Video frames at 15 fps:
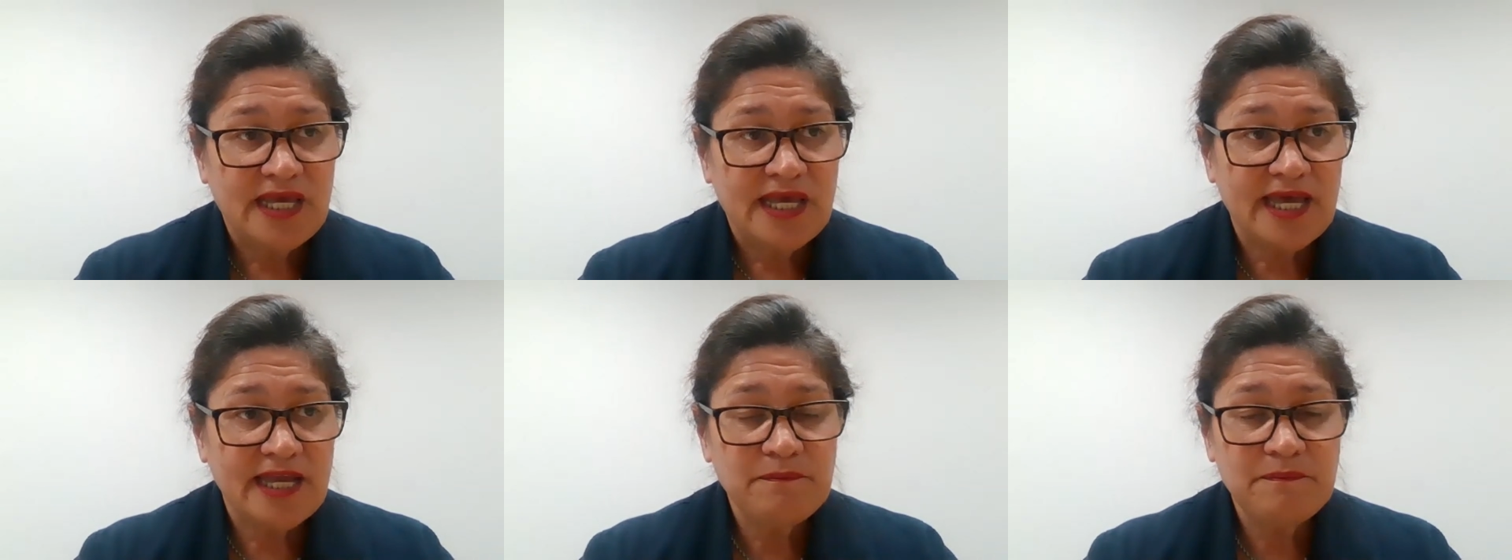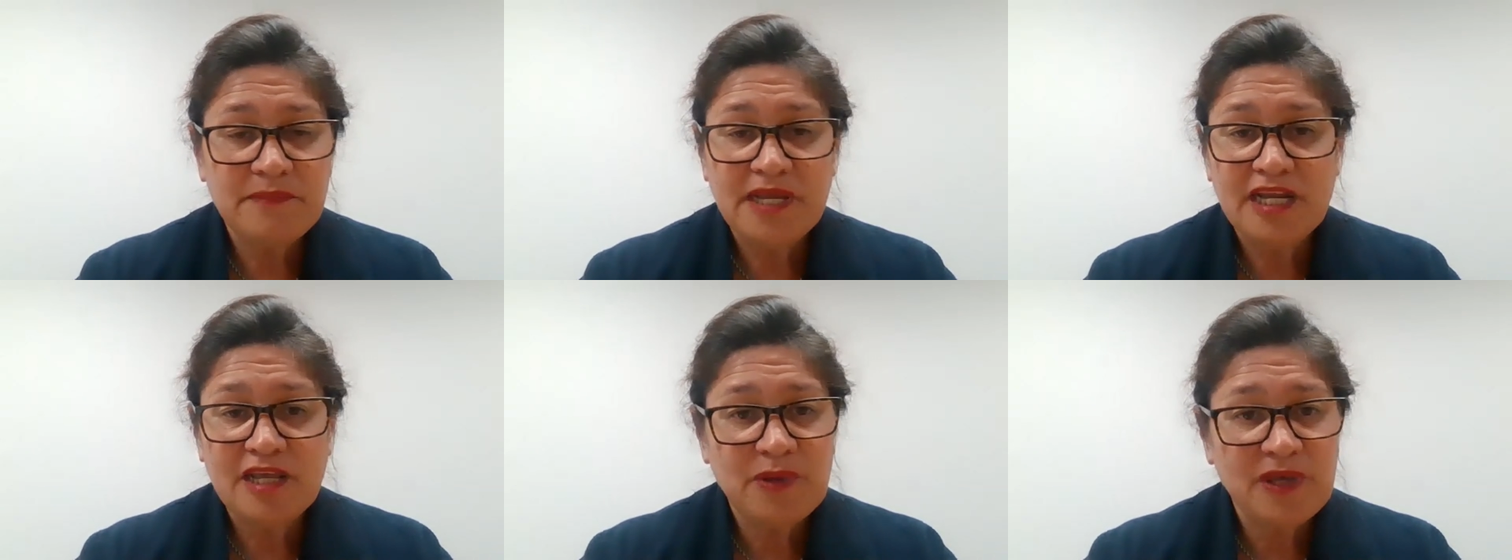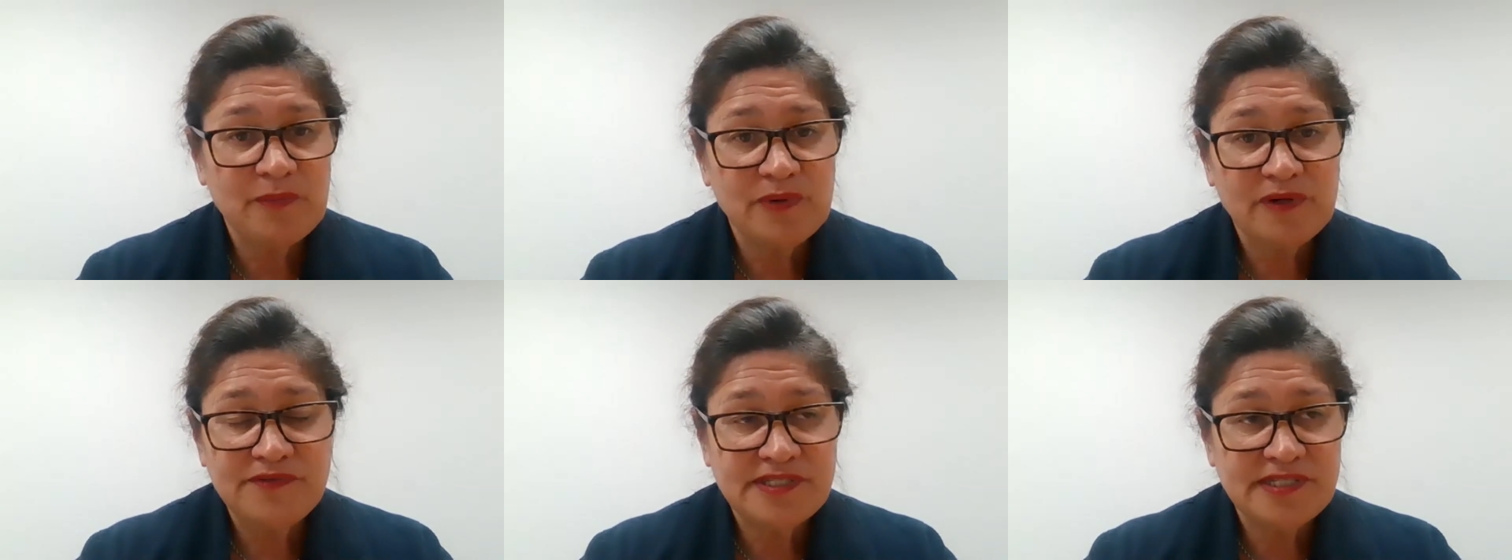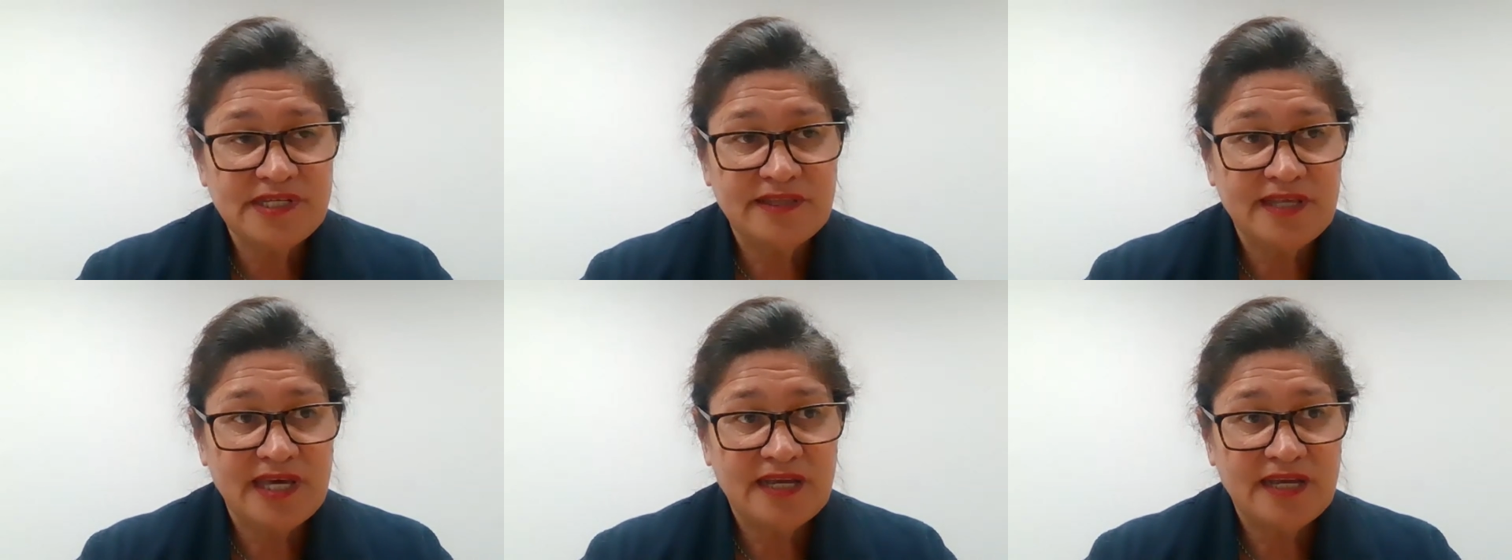And many people have
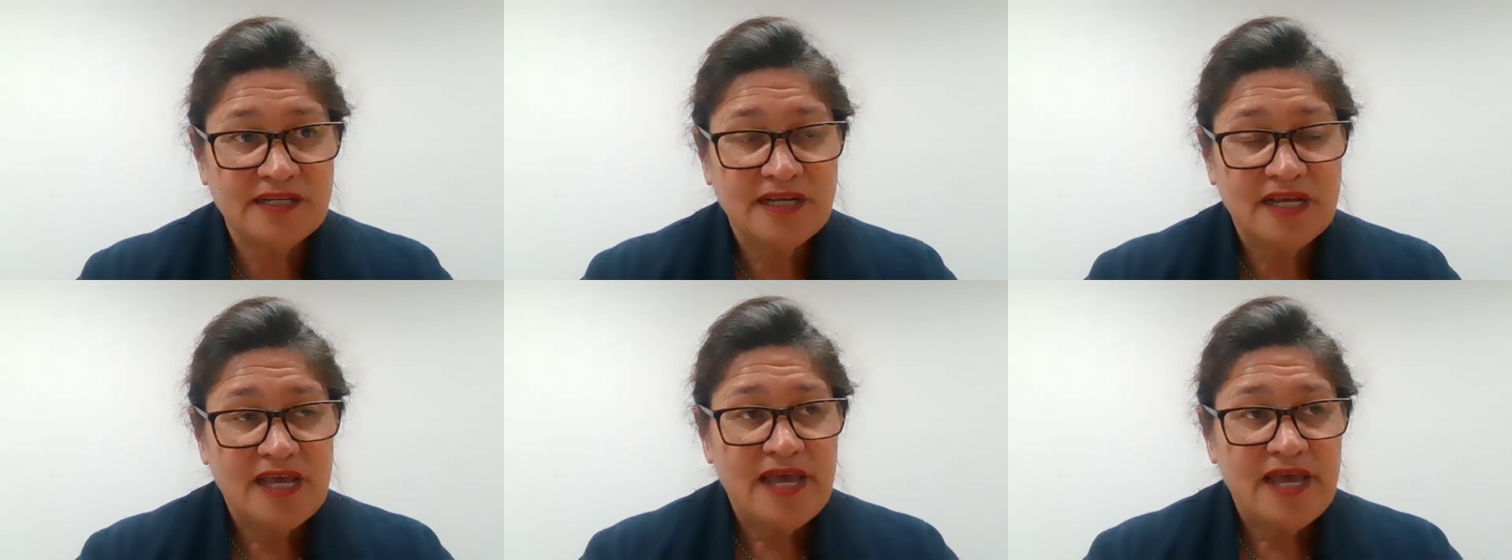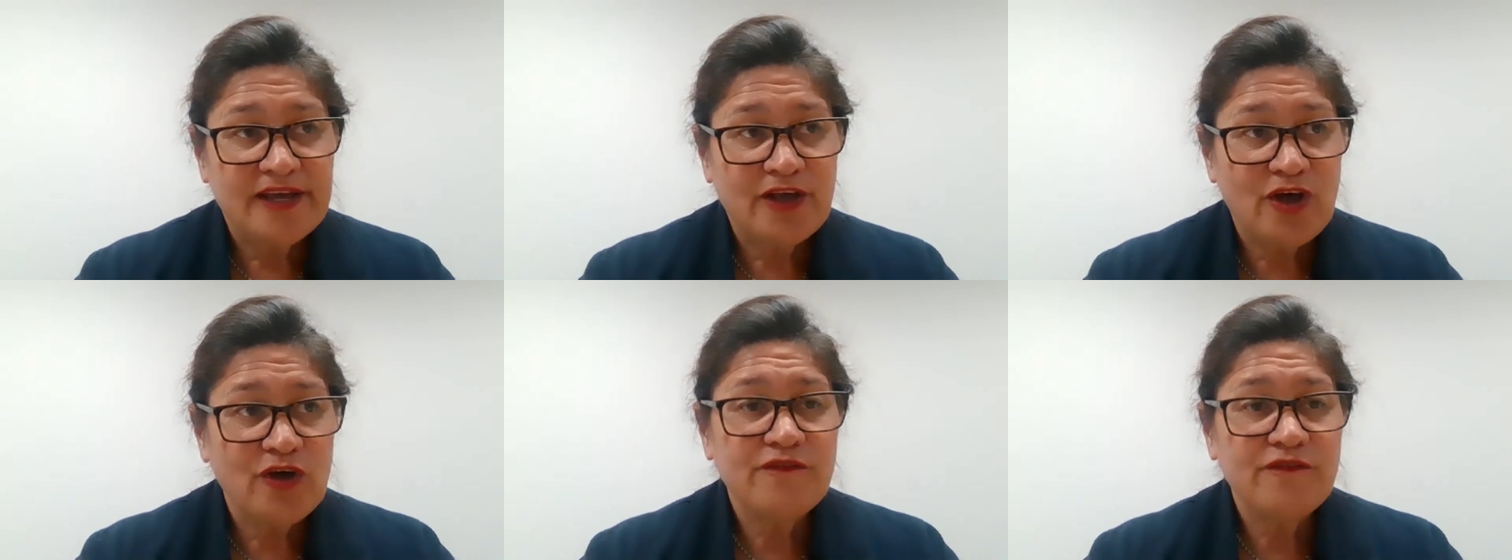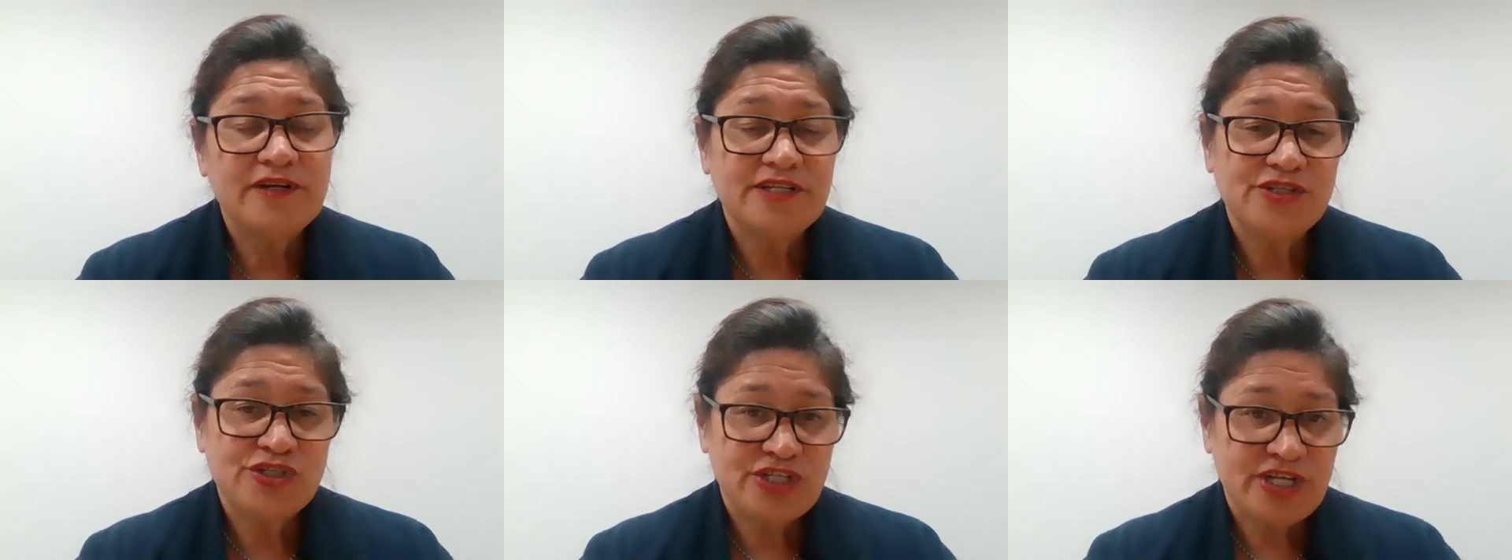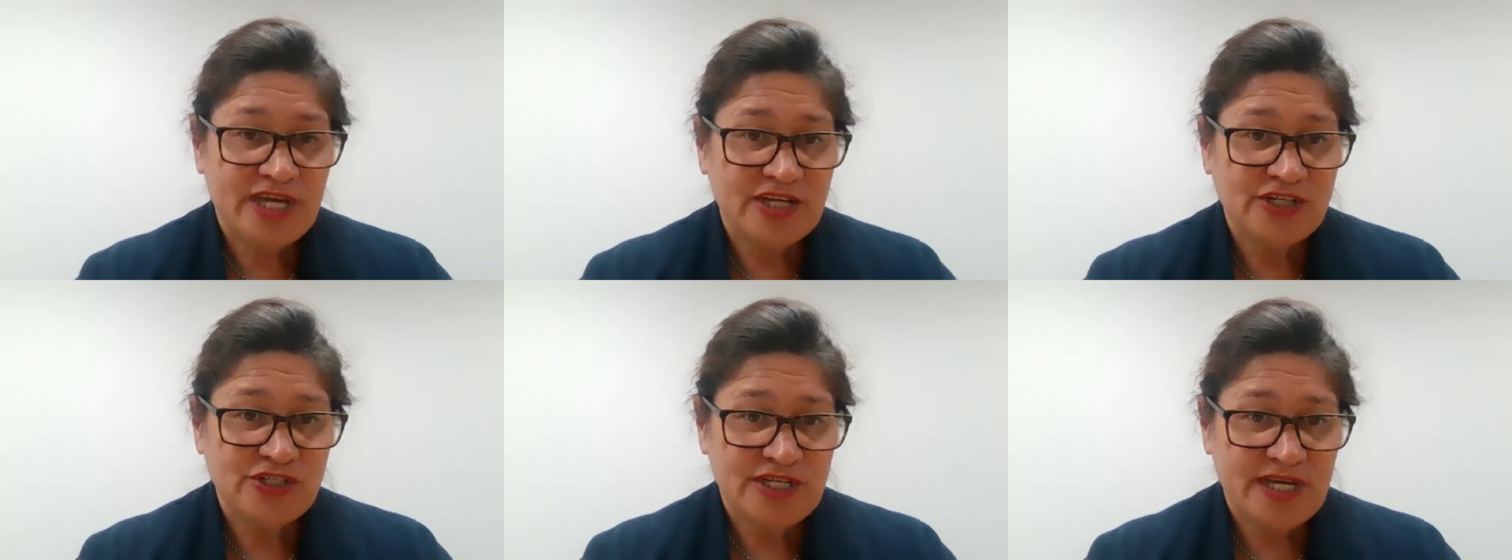said that COVID has
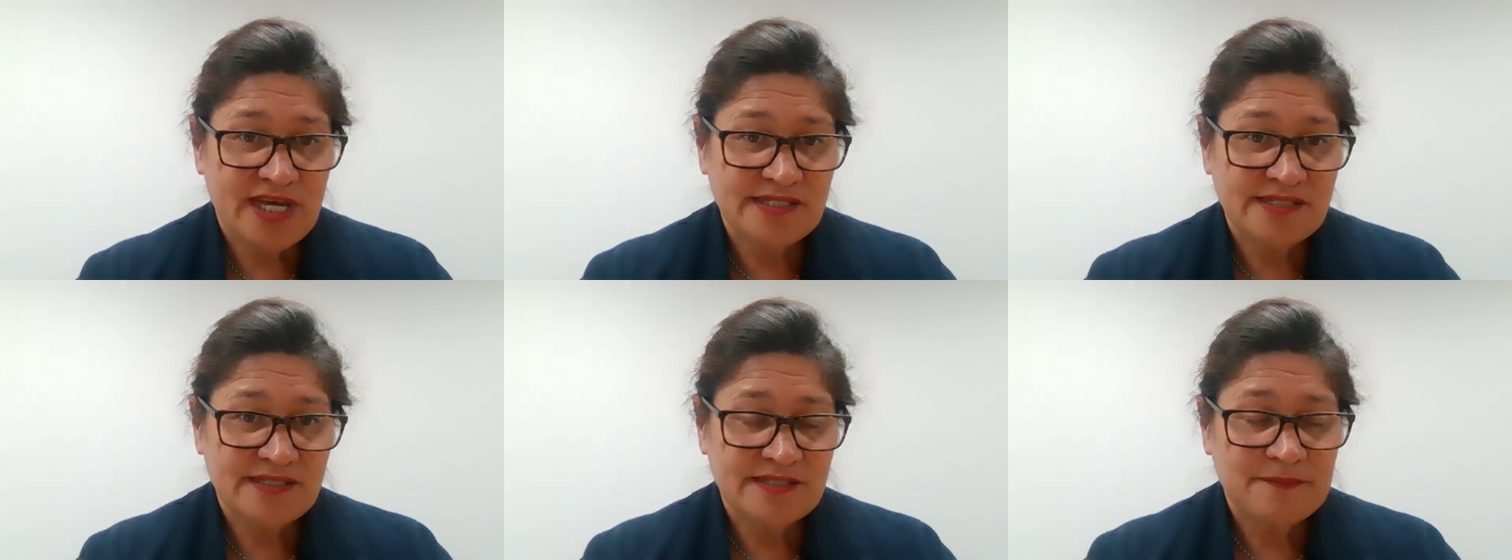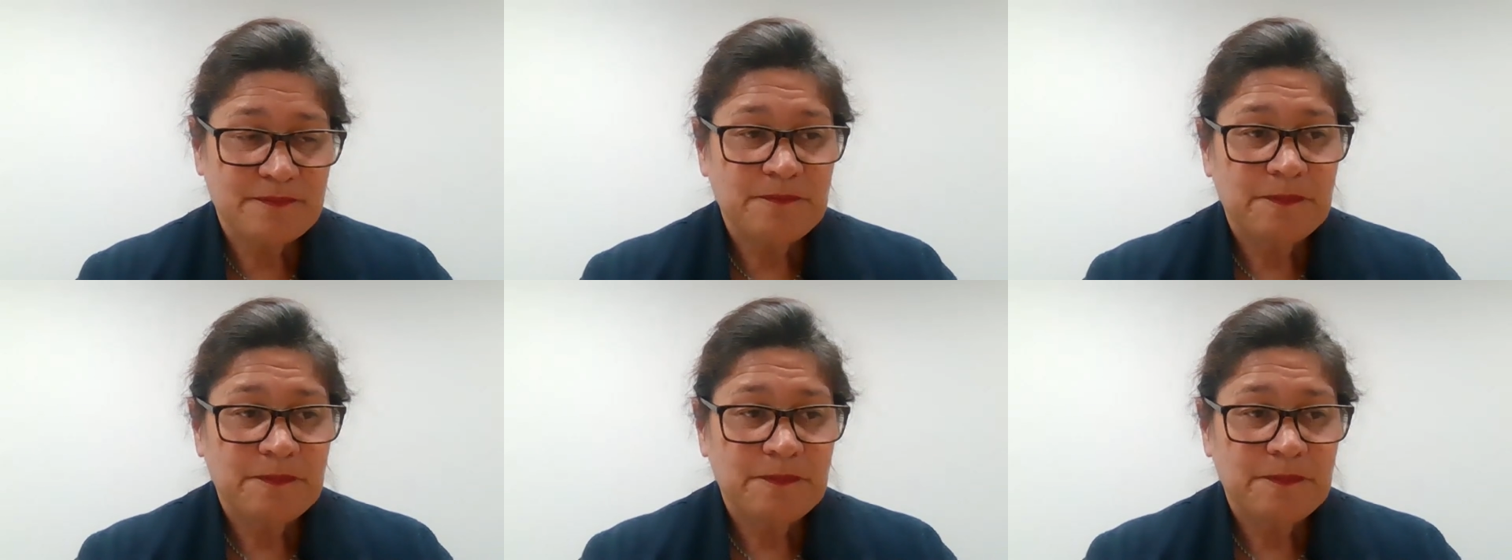changed us.